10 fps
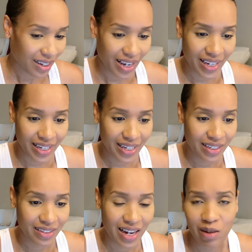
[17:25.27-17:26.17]

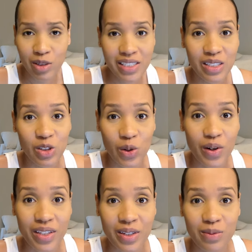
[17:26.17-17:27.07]
And I'm just
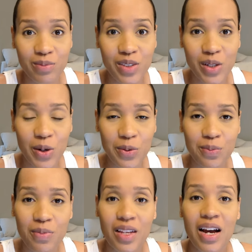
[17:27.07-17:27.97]
enjoying them. So,
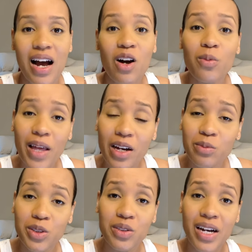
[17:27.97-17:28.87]
I hope that
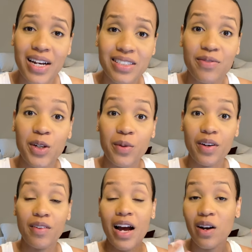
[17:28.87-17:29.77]
helps you guys to
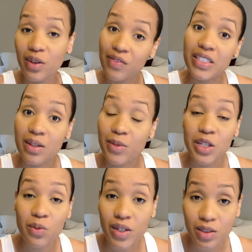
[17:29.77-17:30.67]
figure out if it's something
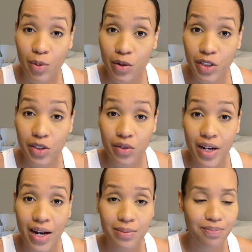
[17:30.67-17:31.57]
you want to purchase or
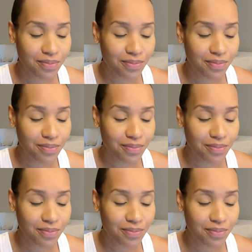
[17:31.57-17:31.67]
not.